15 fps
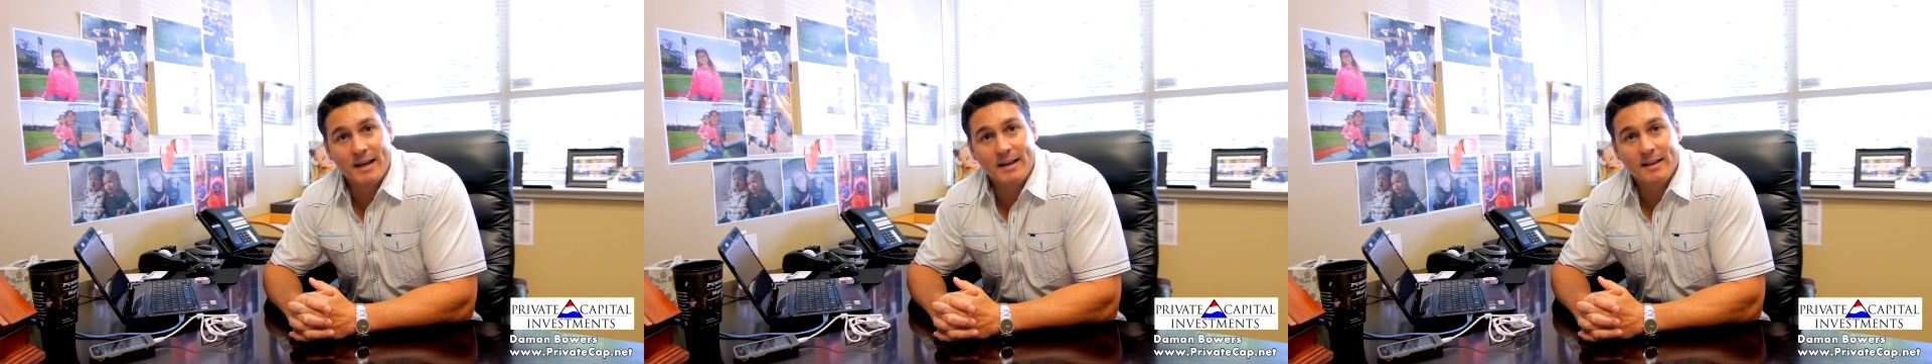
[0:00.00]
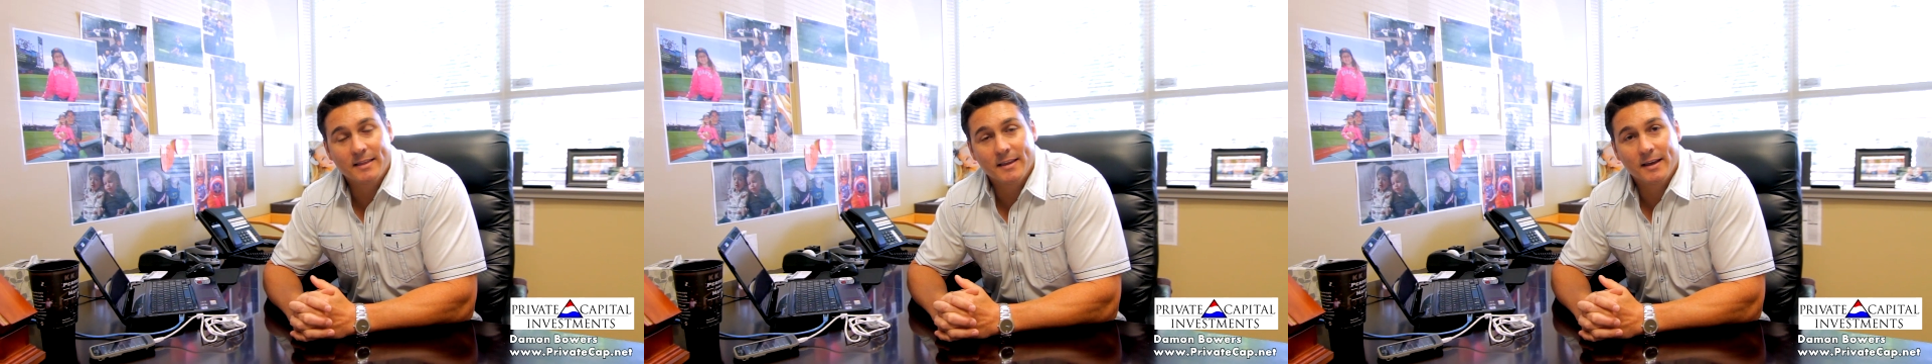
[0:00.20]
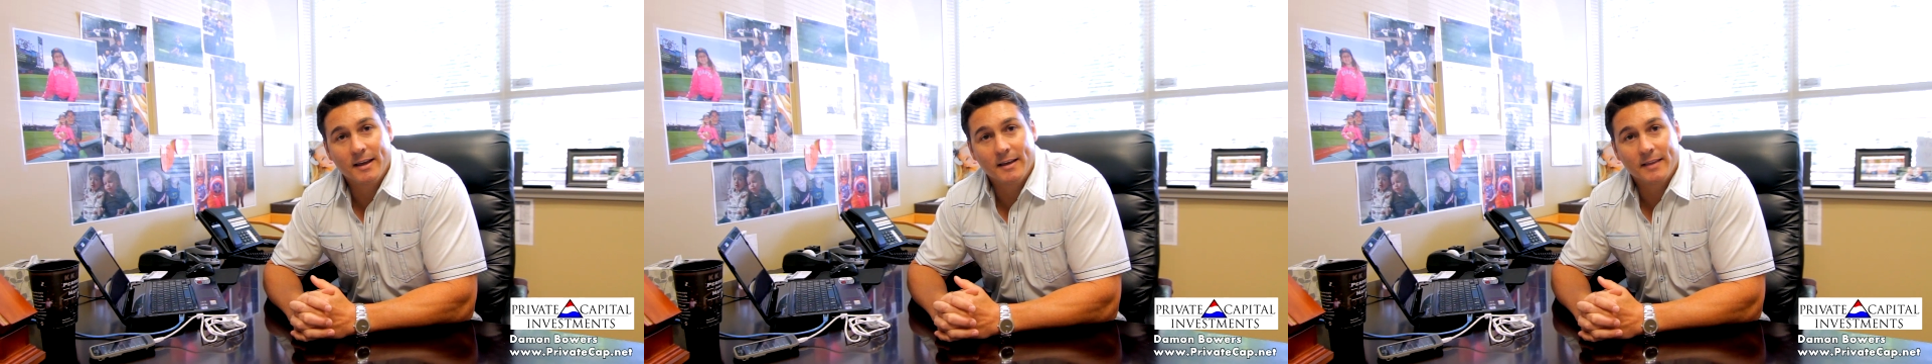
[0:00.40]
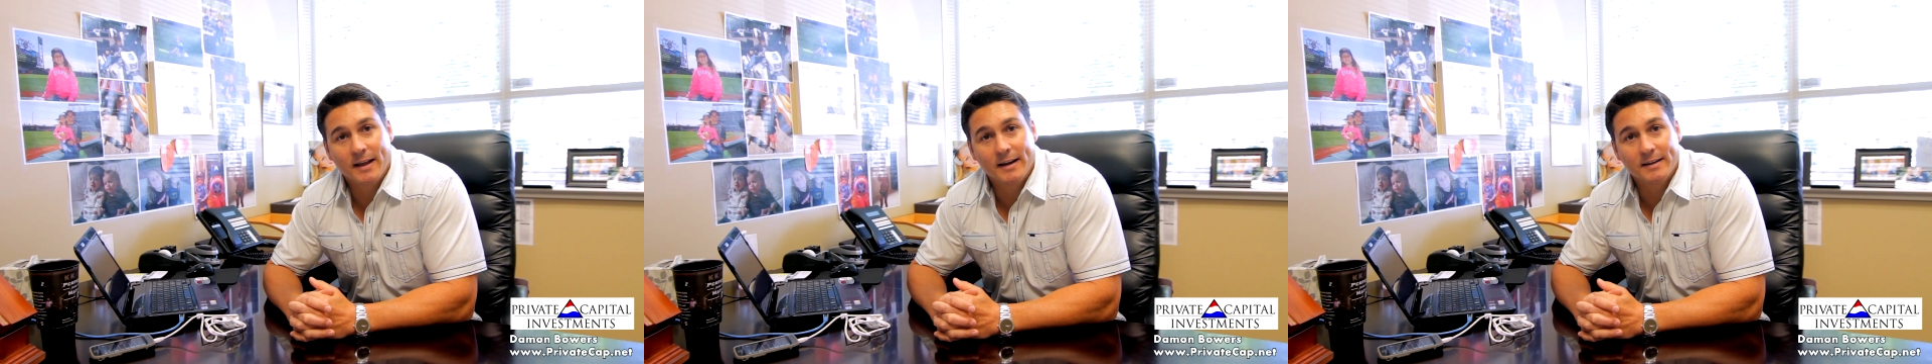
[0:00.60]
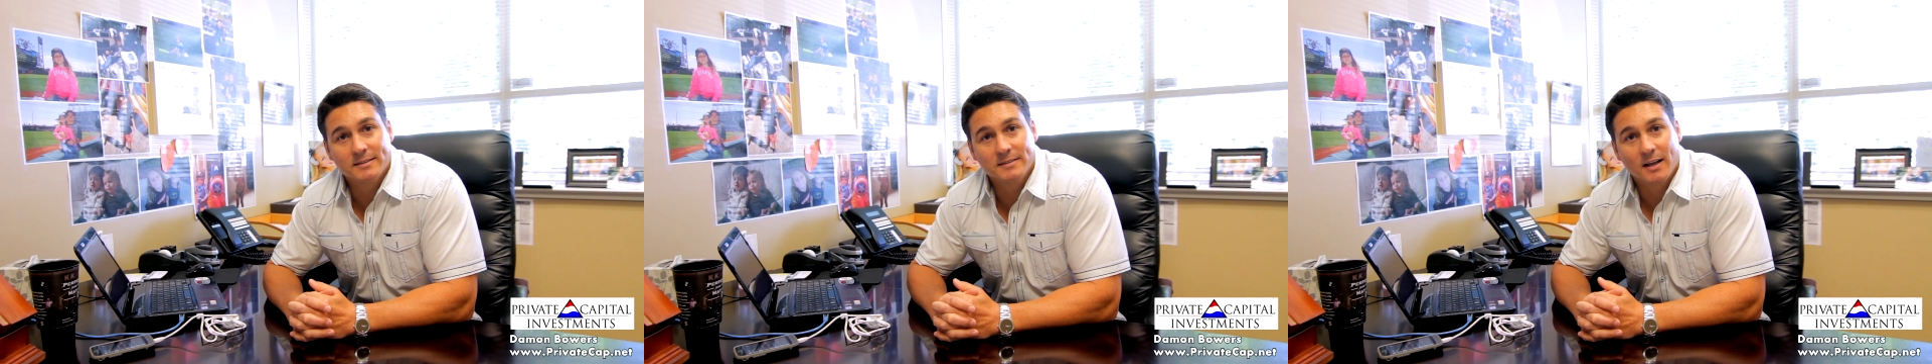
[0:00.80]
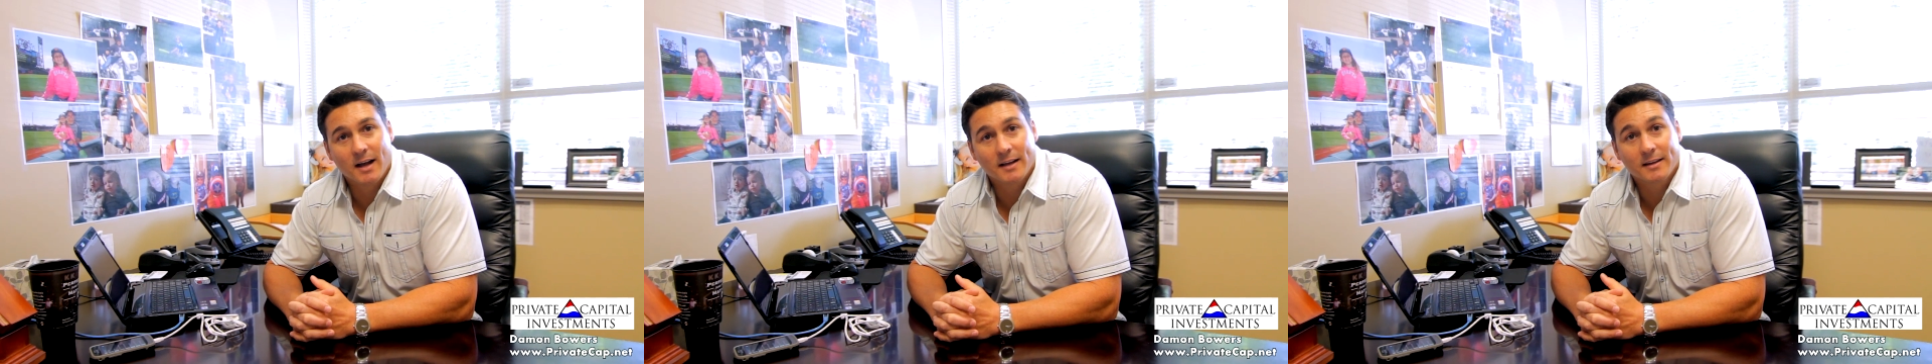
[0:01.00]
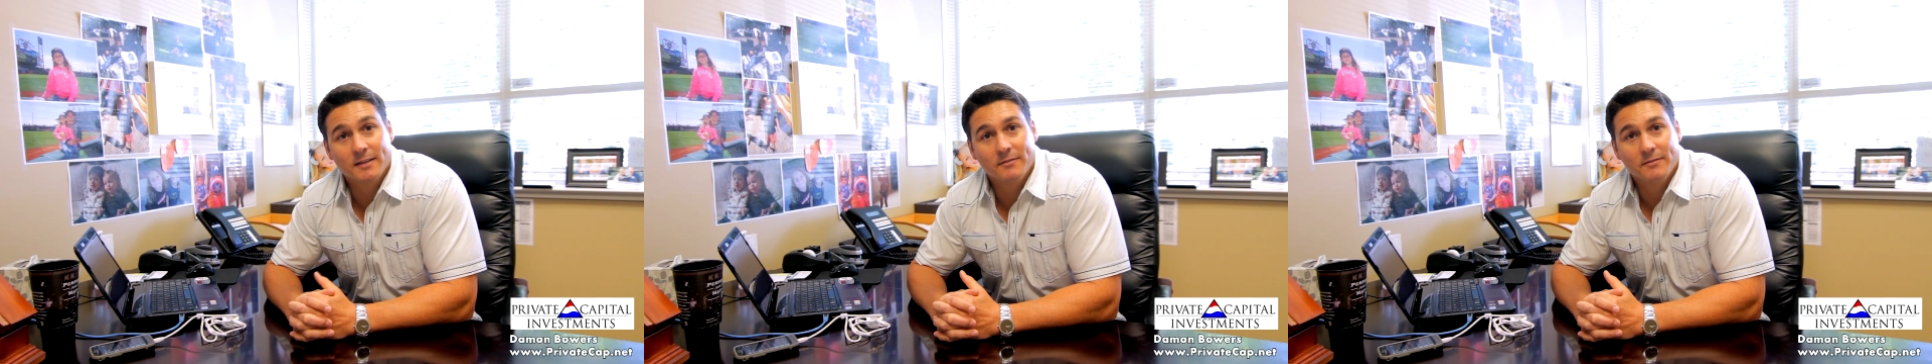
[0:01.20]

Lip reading: anything that is not